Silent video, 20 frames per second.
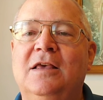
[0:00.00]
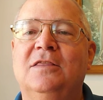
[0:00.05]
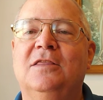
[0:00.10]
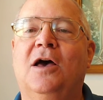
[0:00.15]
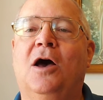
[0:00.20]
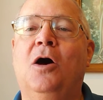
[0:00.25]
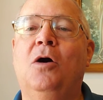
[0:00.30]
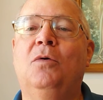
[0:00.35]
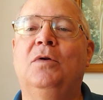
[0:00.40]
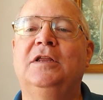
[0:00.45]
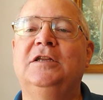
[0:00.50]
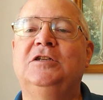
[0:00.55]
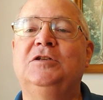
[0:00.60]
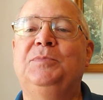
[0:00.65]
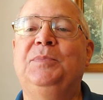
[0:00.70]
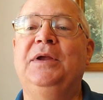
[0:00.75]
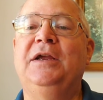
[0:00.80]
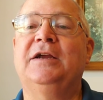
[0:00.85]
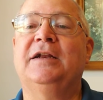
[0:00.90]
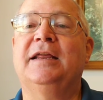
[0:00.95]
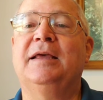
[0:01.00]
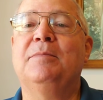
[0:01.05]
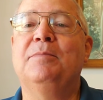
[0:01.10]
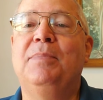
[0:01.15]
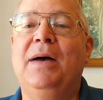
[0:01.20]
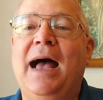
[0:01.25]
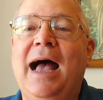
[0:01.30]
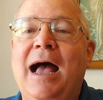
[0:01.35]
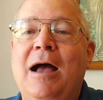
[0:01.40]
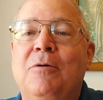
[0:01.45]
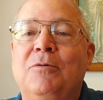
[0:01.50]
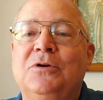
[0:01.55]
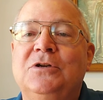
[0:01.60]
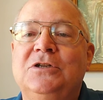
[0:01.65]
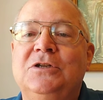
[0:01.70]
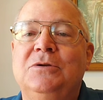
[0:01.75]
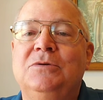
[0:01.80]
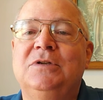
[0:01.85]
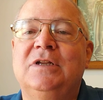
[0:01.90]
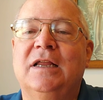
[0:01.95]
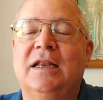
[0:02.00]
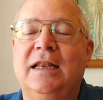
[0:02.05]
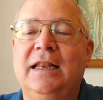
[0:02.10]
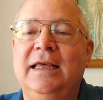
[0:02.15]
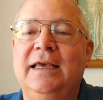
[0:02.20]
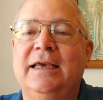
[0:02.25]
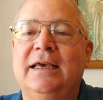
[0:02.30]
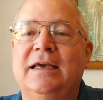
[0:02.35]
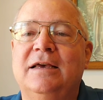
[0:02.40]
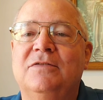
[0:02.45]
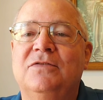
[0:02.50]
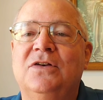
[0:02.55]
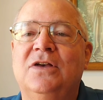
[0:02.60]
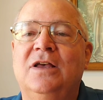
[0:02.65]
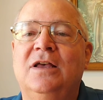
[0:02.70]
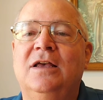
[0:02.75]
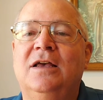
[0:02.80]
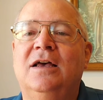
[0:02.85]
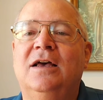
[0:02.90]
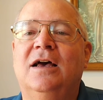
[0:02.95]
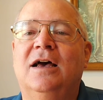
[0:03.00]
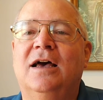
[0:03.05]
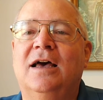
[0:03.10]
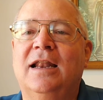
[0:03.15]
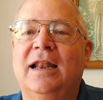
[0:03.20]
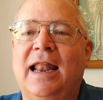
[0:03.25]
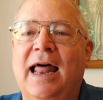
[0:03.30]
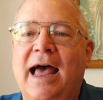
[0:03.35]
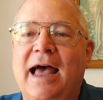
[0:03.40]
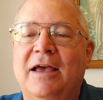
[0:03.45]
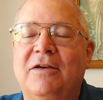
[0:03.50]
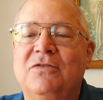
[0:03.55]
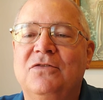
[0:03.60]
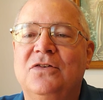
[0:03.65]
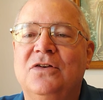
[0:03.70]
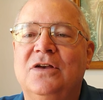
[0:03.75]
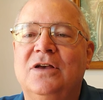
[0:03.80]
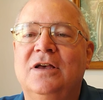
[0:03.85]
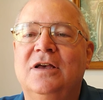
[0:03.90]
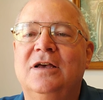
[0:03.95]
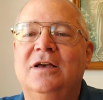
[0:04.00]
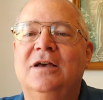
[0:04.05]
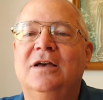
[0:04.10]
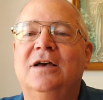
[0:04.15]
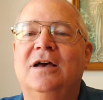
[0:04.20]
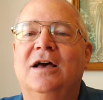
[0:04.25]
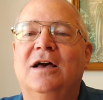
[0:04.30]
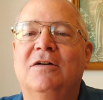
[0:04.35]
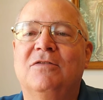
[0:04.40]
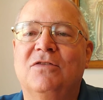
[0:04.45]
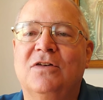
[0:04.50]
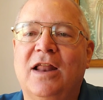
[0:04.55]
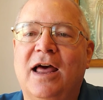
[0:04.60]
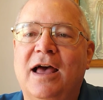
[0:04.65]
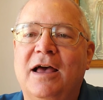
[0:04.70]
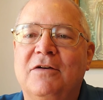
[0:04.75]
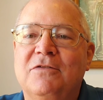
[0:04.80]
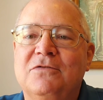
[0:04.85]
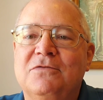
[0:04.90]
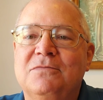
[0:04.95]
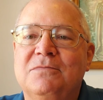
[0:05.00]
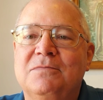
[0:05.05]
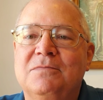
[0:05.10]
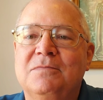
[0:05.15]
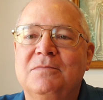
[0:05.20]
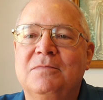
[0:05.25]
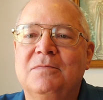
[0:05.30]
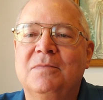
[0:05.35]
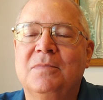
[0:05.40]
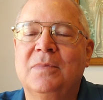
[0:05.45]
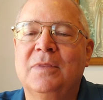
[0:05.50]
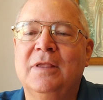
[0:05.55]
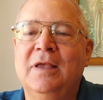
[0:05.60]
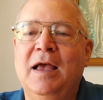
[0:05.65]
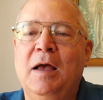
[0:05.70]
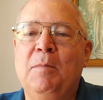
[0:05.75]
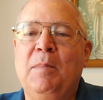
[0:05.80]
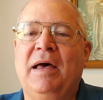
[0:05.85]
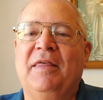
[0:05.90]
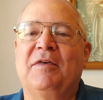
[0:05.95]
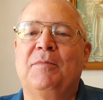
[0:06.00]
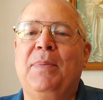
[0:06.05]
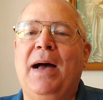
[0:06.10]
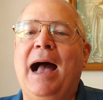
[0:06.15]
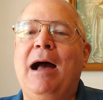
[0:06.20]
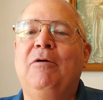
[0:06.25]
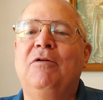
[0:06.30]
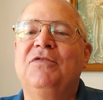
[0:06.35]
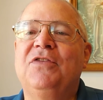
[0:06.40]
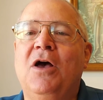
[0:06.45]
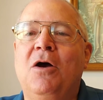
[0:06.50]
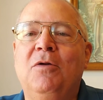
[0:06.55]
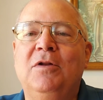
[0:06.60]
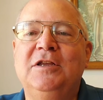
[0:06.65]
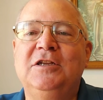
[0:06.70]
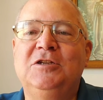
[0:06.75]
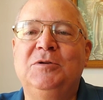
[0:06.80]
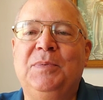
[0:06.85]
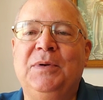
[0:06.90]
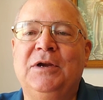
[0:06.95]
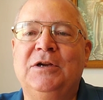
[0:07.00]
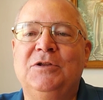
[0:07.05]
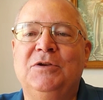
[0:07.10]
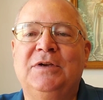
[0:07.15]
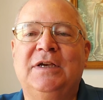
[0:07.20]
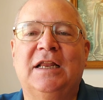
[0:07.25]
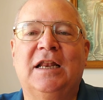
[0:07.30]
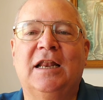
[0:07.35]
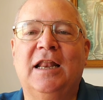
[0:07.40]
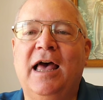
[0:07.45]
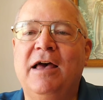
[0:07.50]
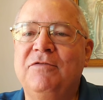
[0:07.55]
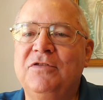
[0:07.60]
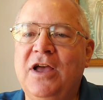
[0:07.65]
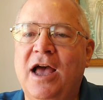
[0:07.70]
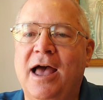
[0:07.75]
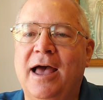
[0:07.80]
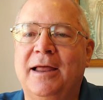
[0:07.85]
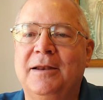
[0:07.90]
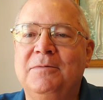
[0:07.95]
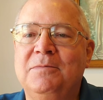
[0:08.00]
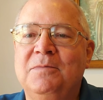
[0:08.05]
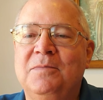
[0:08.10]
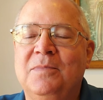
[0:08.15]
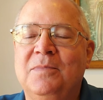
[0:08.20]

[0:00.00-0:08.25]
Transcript: The Holy Spirit empowers you to live a life of love. By the power of the Holy Spirit, you can love God